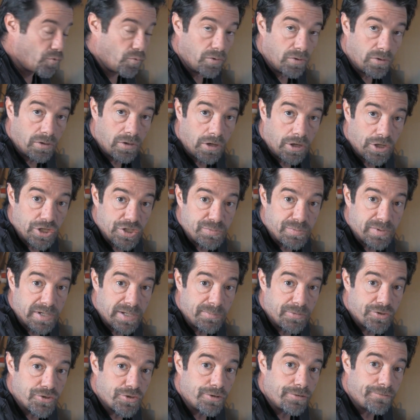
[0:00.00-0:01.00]
will cause
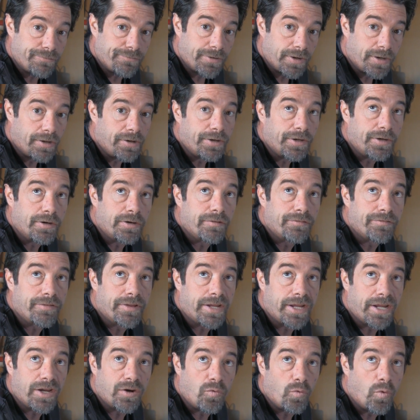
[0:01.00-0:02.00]
premature failure if
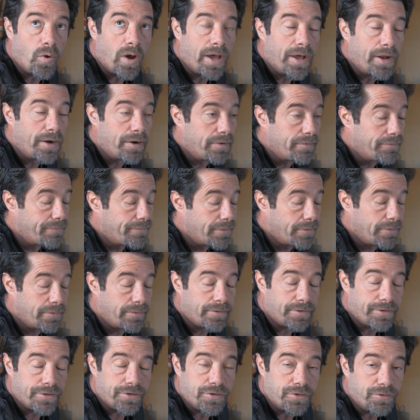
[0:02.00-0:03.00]
they get wet or if
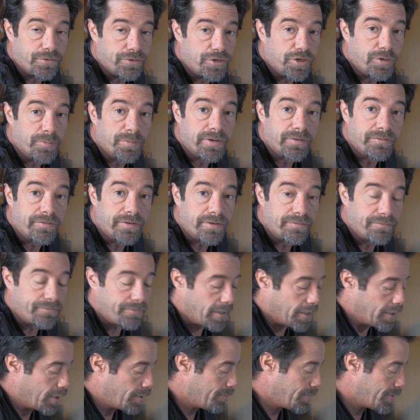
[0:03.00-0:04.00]
they're in too humid of an
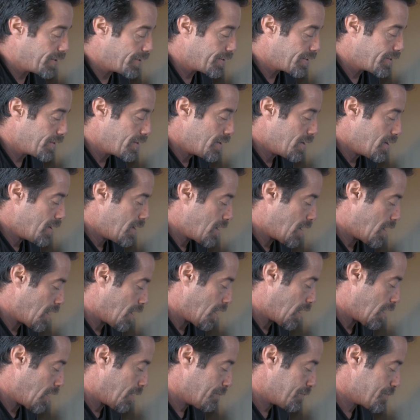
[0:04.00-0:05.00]
environment.
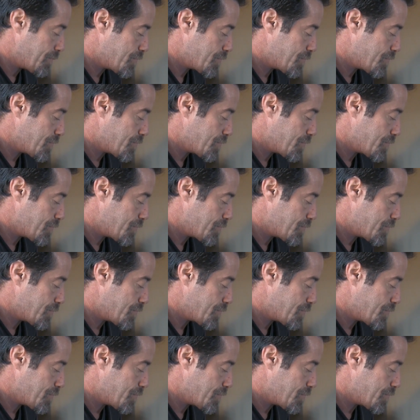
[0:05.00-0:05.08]
Um,